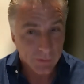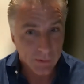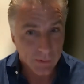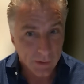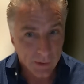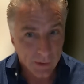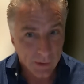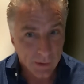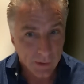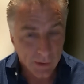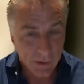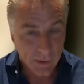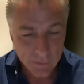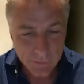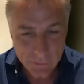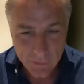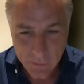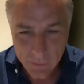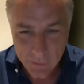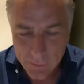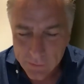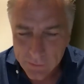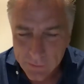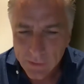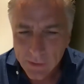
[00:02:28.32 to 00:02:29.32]
constant
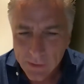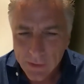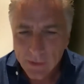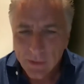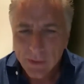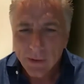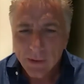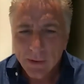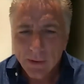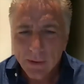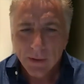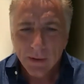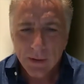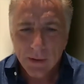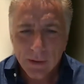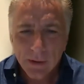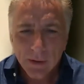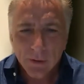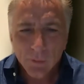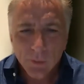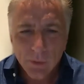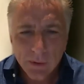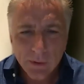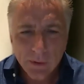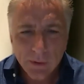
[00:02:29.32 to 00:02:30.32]
currency.
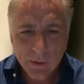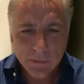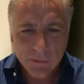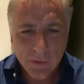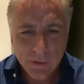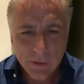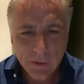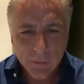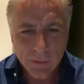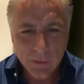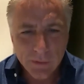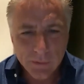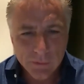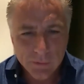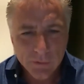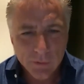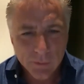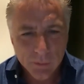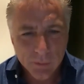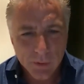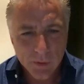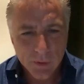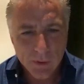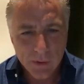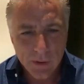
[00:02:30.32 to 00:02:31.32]
We continue to be
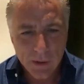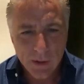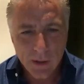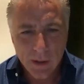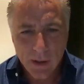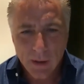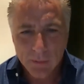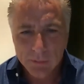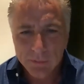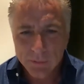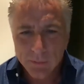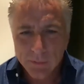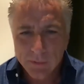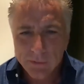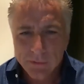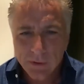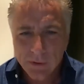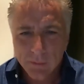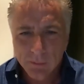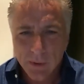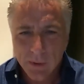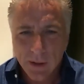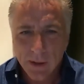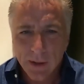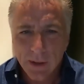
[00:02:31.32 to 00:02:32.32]
super optimistic
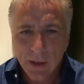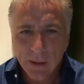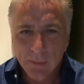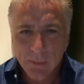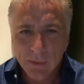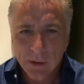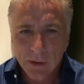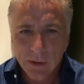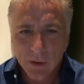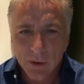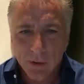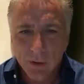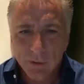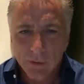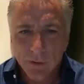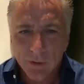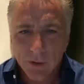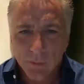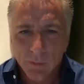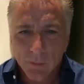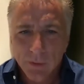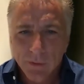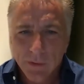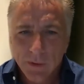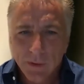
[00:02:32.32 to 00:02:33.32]
about gaming long
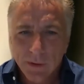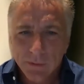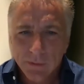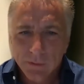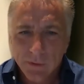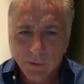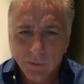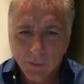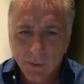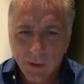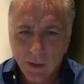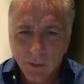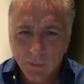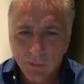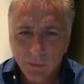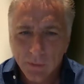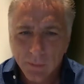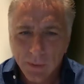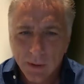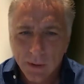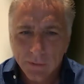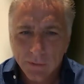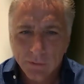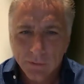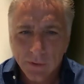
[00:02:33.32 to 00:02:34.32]
term. We think it's going to become the
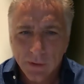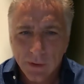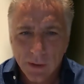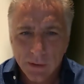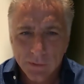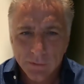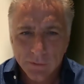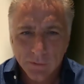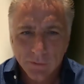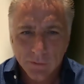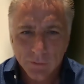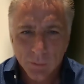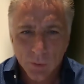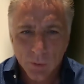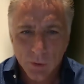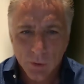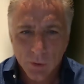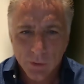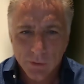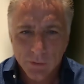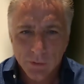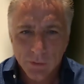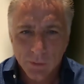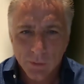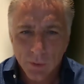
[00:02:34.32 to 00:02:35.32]
biggest collection of
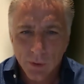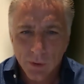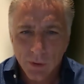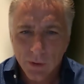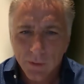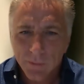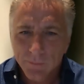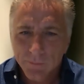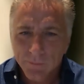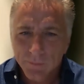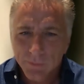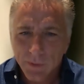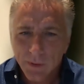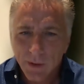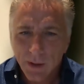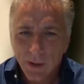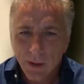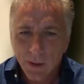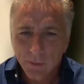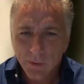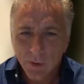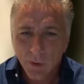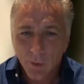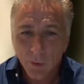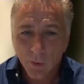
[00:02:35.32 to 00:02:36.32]
sports in the world.
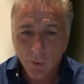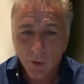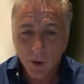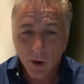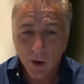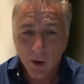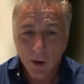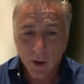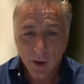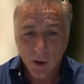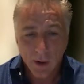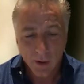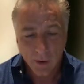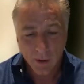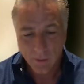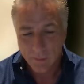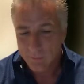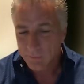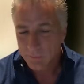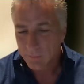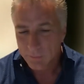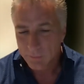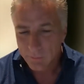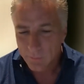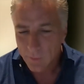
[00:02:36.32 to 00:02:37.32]

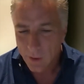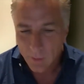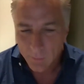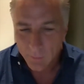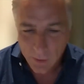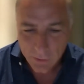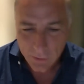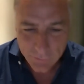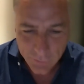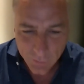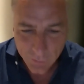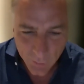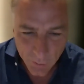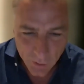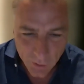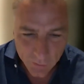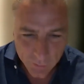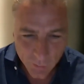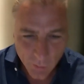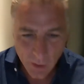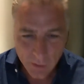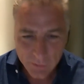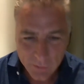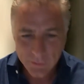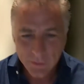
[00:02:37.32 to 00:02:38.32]
Much of the world's
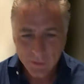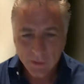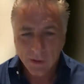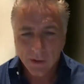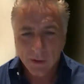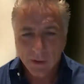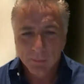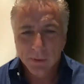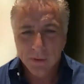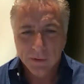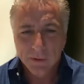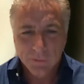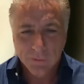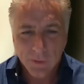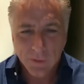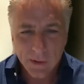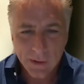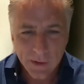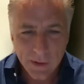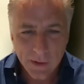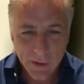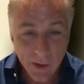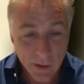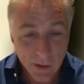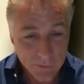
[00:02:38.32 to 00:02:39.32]
watching the Olympics right
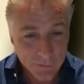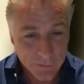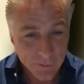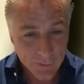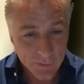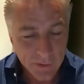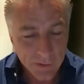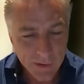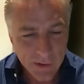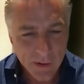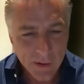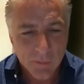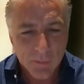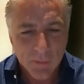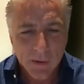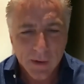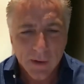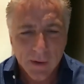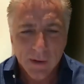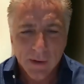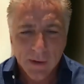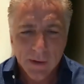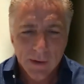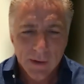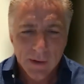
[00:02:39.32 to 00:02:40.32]
now. I certainly am,
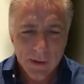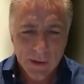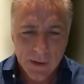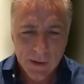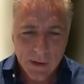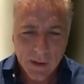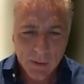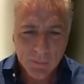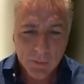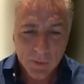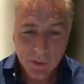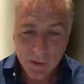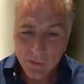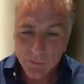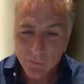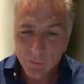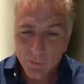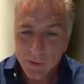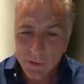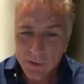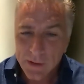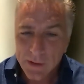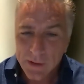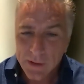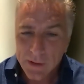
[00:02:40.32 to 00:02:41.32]
and I believe
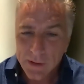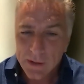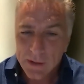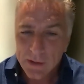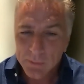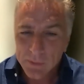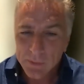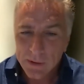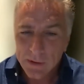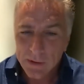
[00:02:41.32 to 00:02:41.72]
one day it'll be